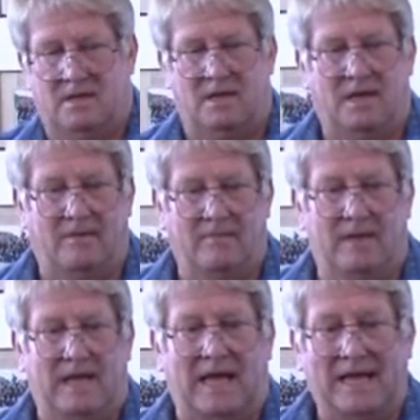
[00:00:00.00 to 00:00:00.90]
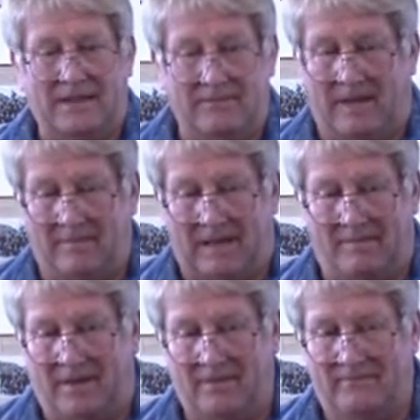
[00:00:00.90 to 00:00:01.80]
I get them. I
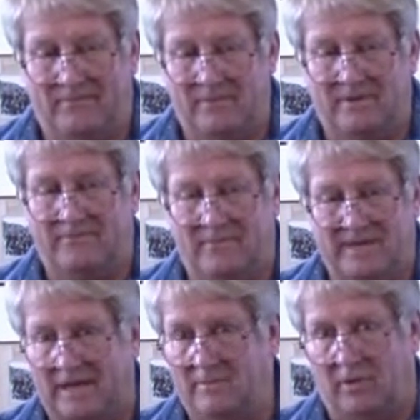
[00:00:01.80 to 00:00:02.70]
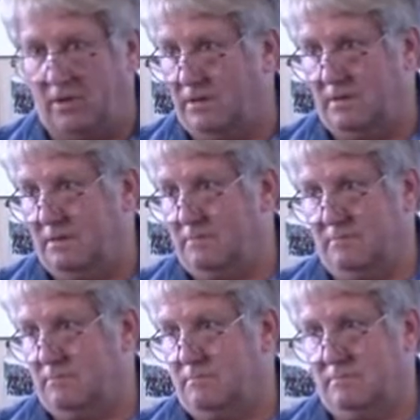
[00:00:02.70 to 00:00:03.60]
buy them from a nail bar.
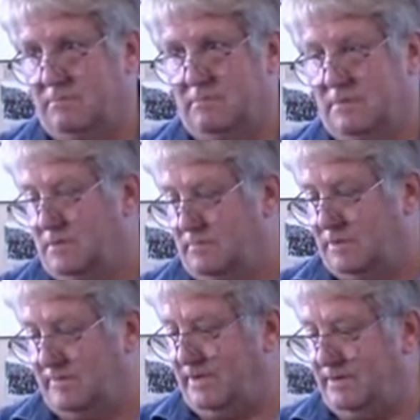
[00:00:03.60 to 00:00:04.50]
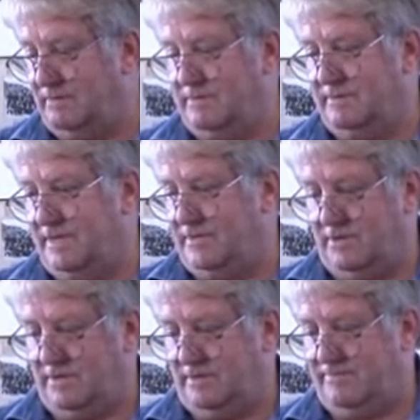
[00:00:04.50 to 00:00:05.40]
But I mean, here they
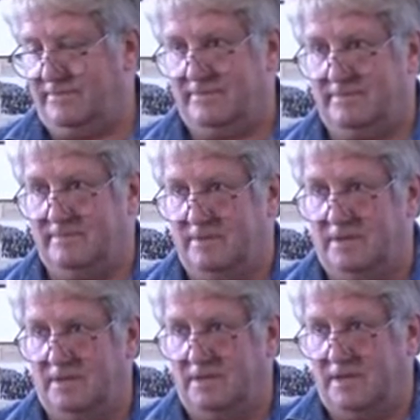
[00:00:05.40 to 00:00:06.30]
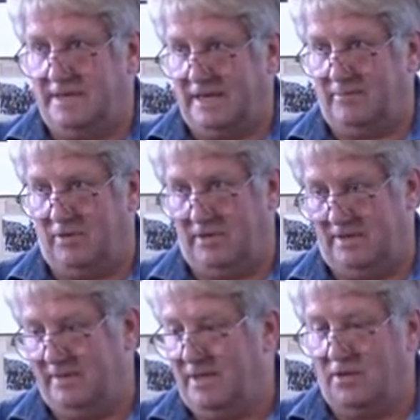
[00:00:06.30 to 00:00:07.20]
are. Here, a nail bar.
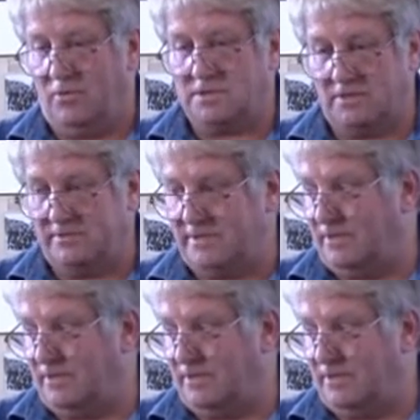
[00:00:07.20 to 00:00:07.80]
Yeah. Also,